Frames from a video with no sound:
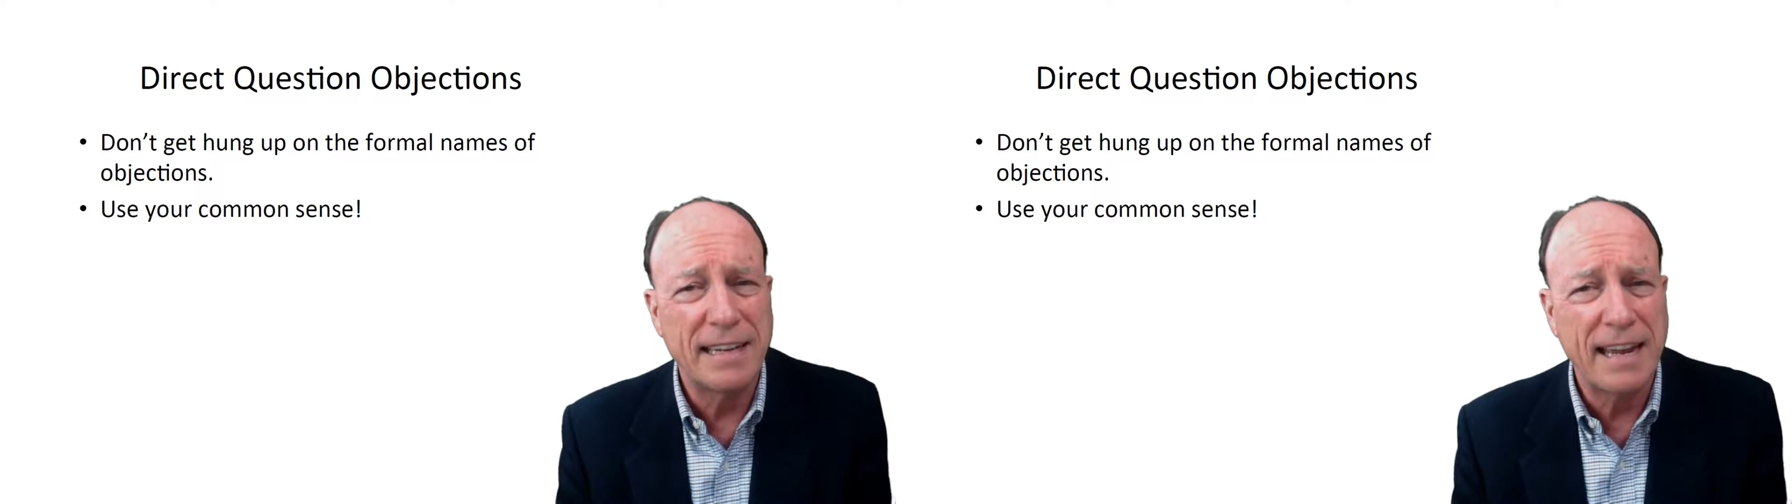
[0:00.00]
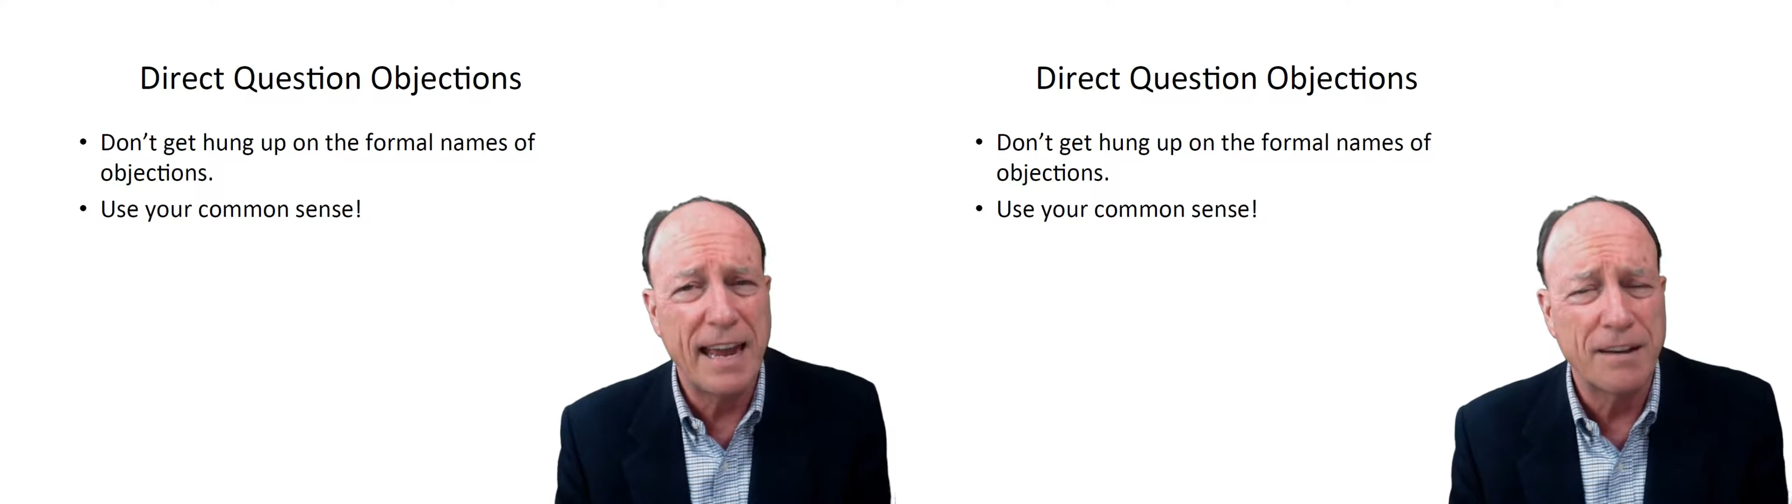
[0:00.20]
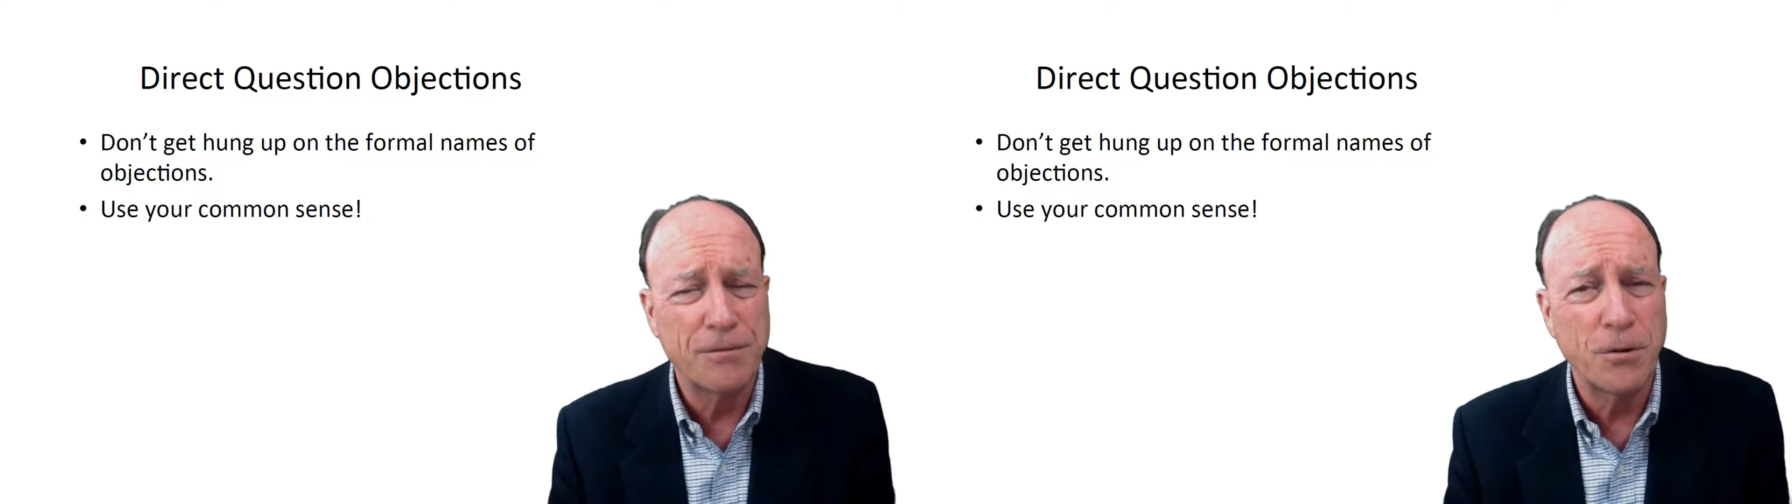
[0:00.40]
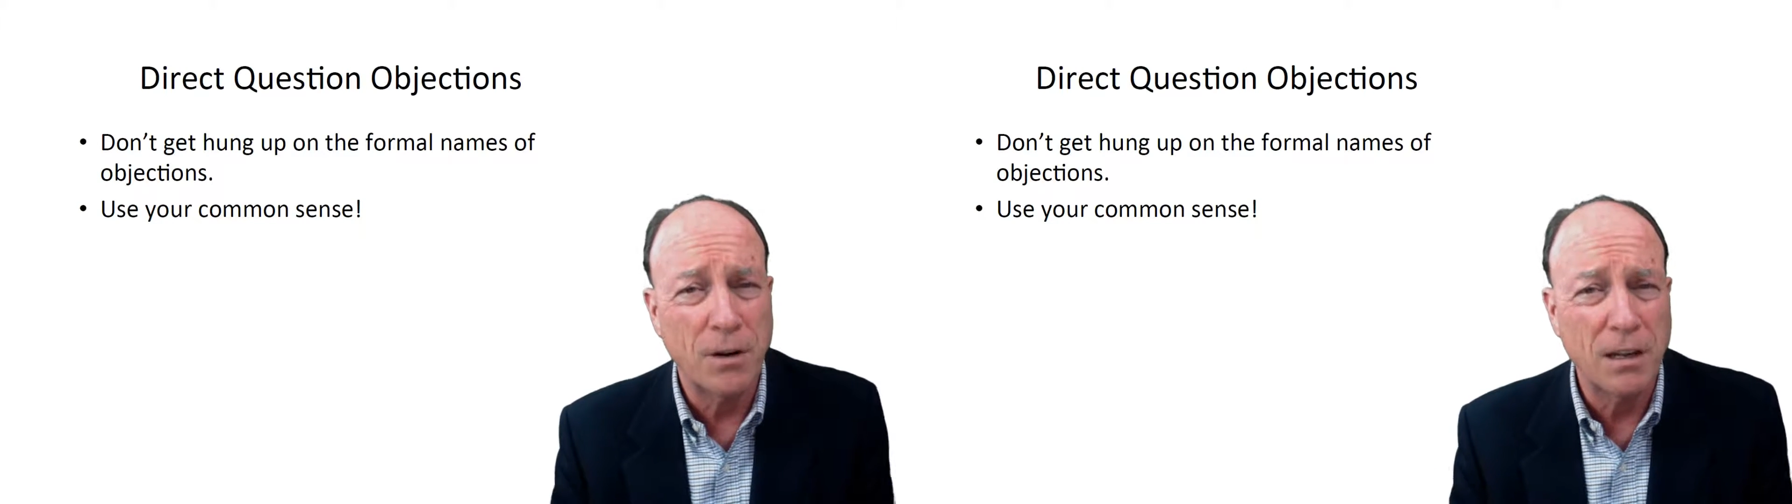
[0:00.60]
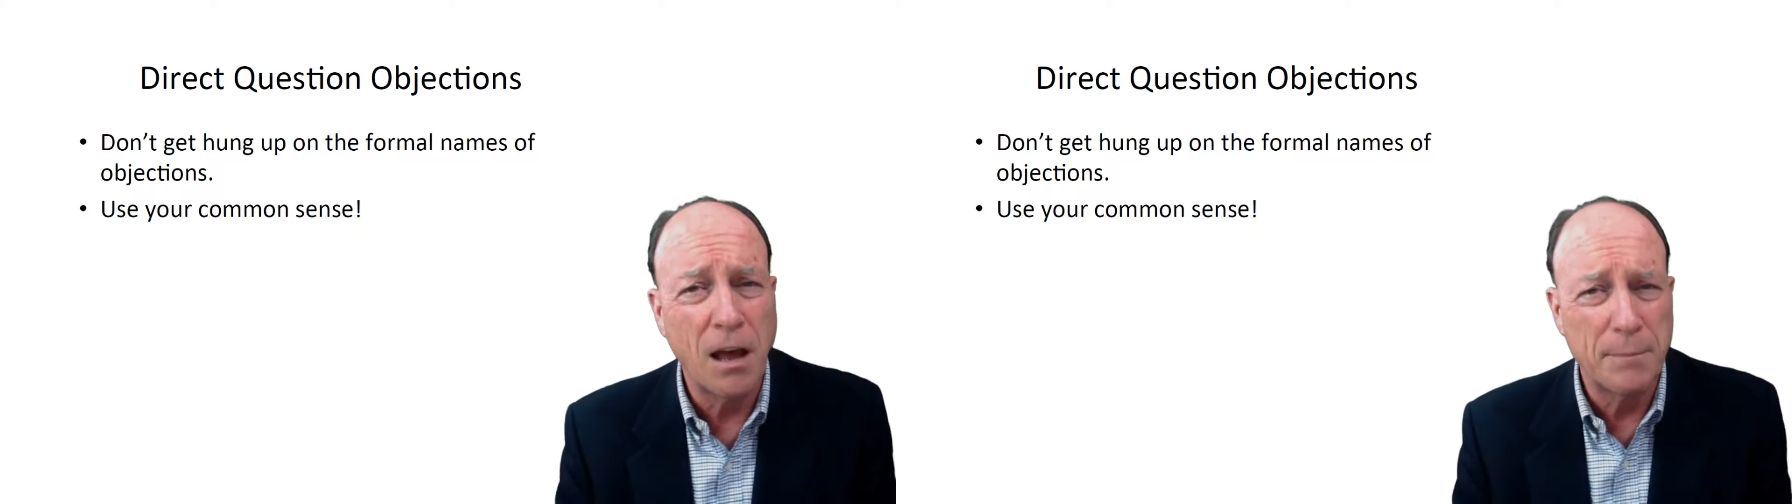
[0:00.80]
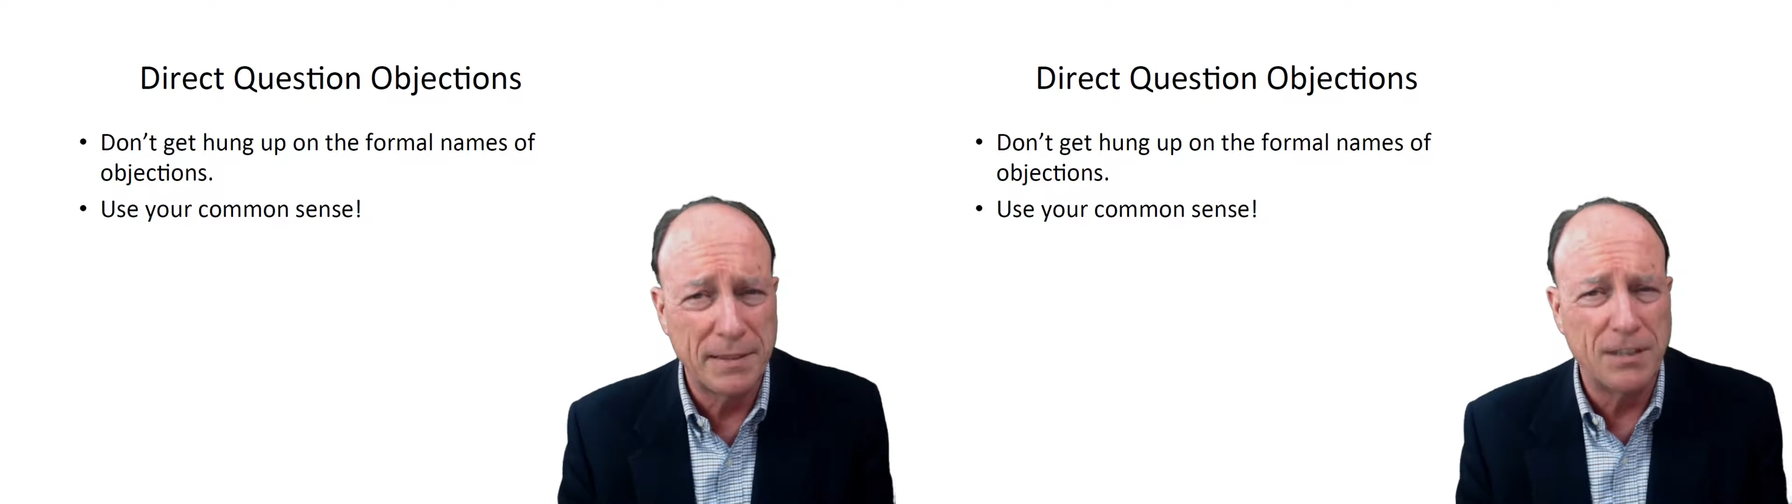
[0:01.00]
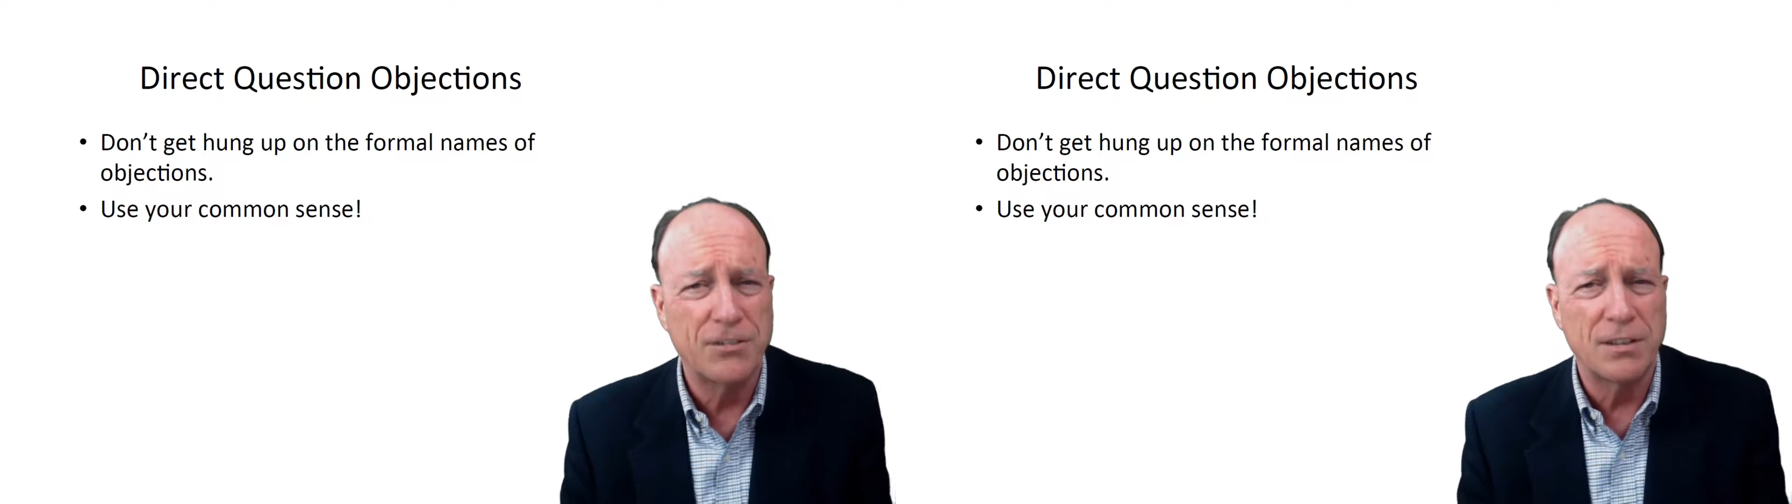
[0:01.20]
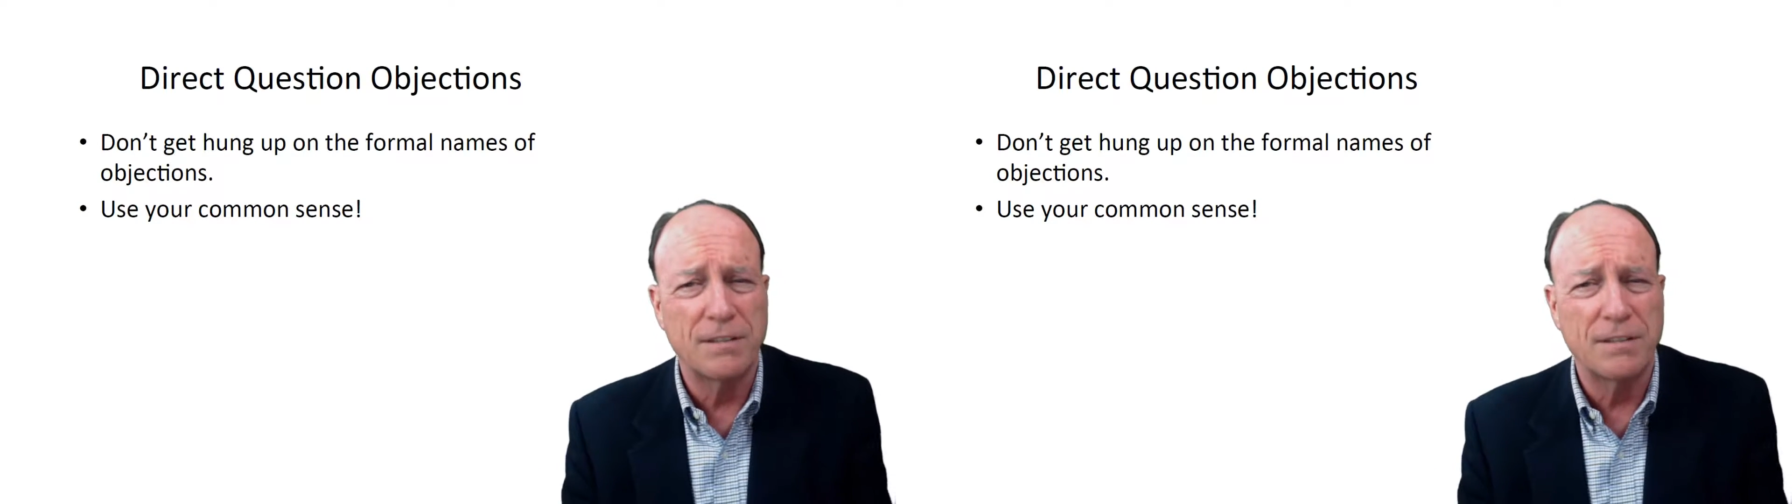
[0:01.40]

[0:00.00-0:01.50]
get for a competition